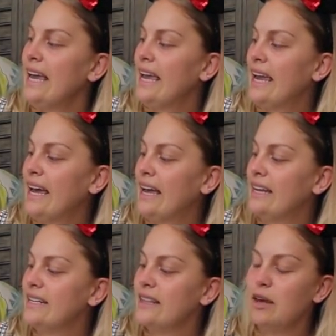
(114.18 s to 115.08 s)

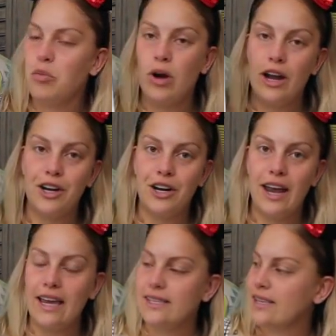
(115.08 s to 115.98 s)
and they brought her
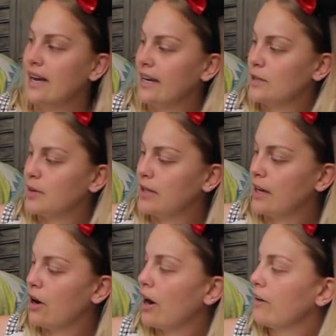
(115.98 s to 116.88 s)
a signed birthday
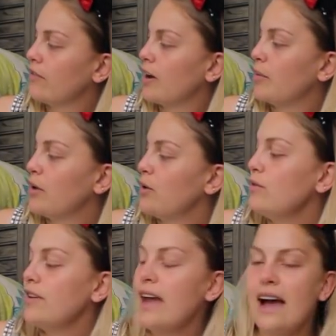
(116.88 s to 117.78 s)
card from
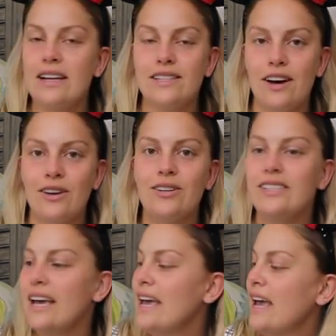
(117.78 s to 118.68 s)
Goofy and Donald,
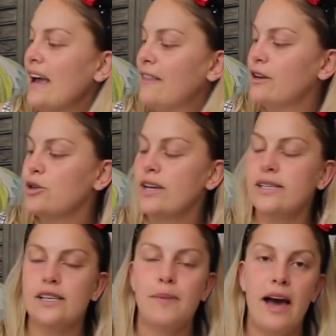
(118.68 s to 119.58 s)
and they're
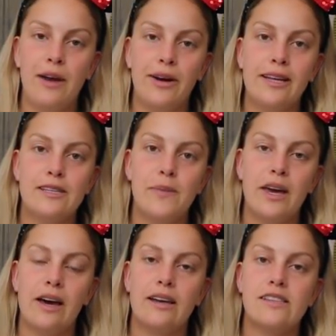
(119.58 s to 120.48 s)
dressed as pirates
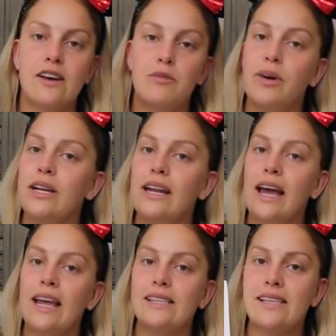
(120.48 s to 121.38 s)
because on Monday
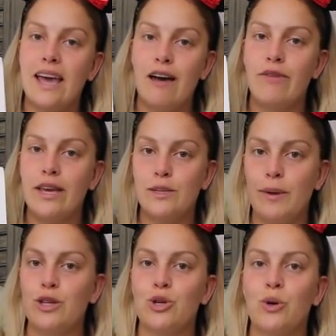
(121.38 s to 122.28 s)
nights they have a
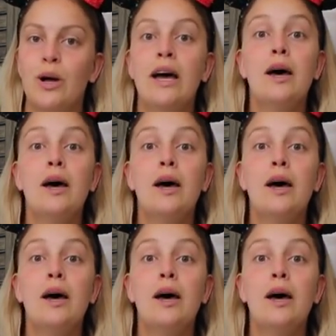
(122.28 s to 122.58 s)
special